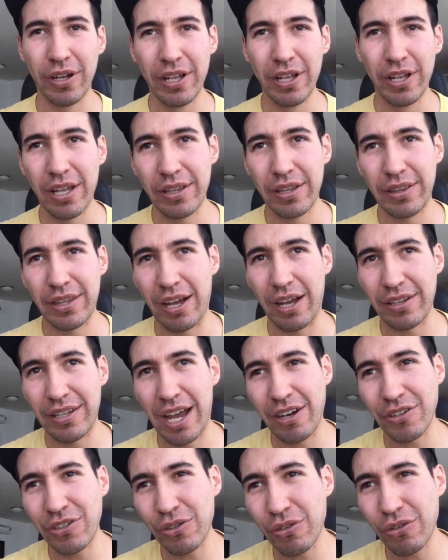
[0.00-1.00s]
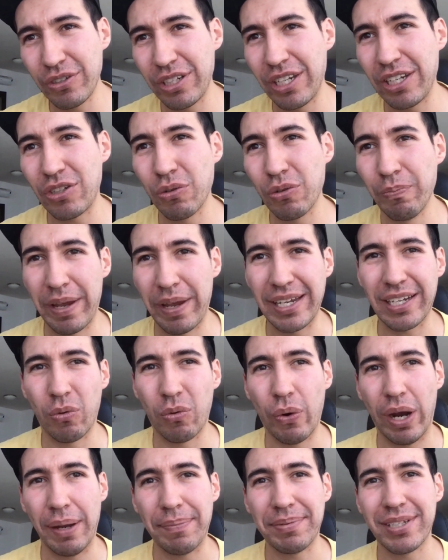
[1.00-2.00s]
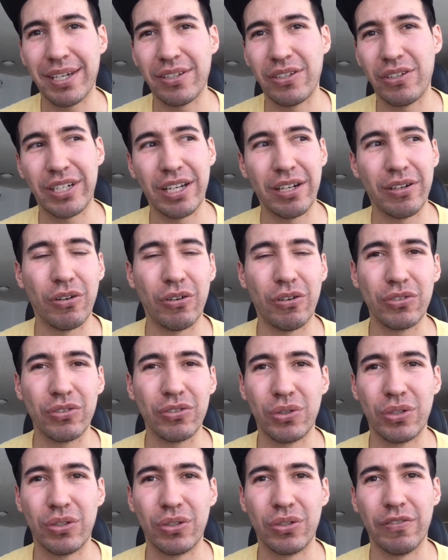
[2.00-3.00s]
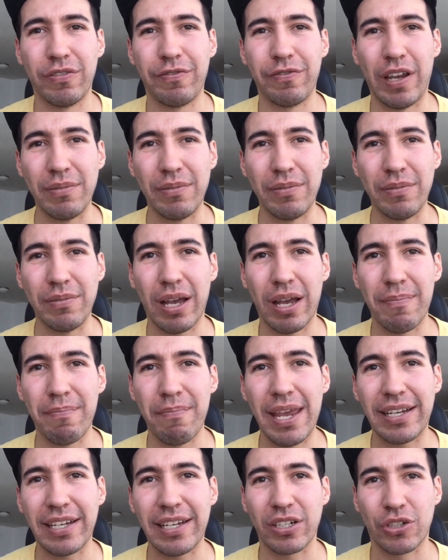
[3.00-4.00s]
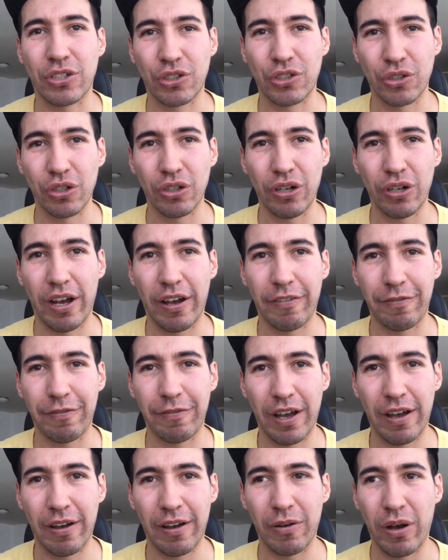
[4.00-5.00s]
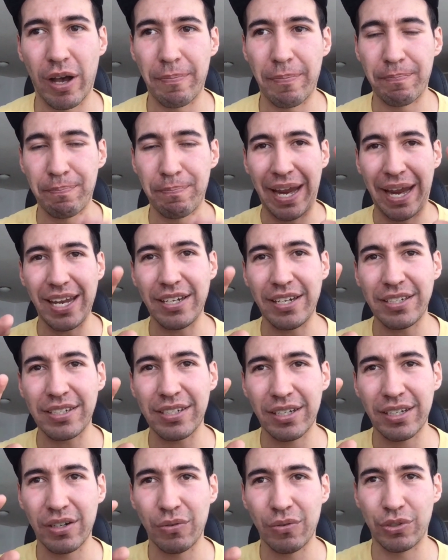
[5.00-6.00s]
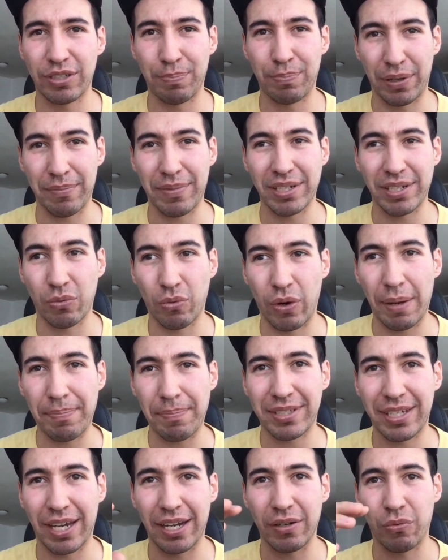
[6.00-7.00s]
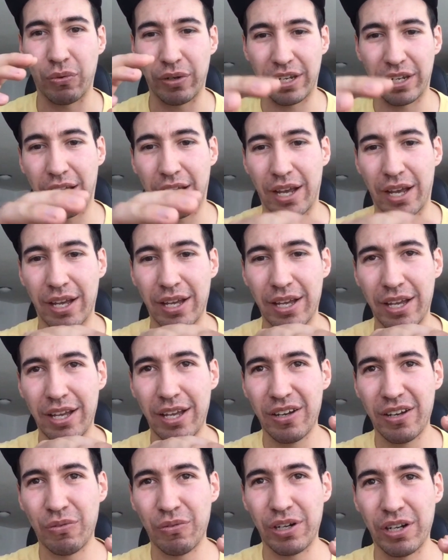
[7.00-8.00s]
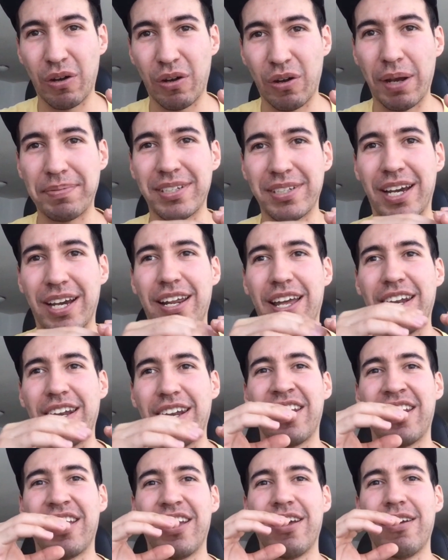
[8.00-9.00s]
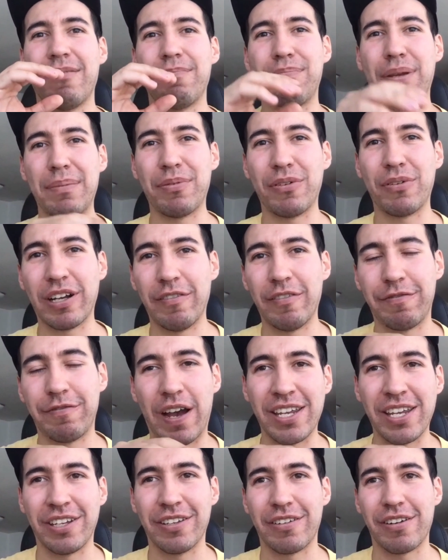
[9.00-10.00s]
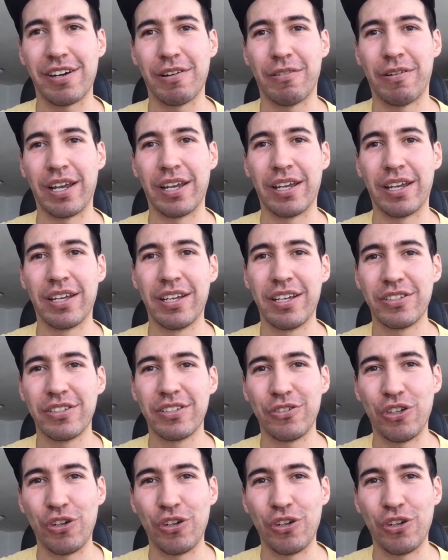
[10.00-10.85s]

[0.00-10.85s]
People now you don't need to make a website. You can go to Facebook and make a group a page, which is pretty much a website. A website, and then people can find you right away.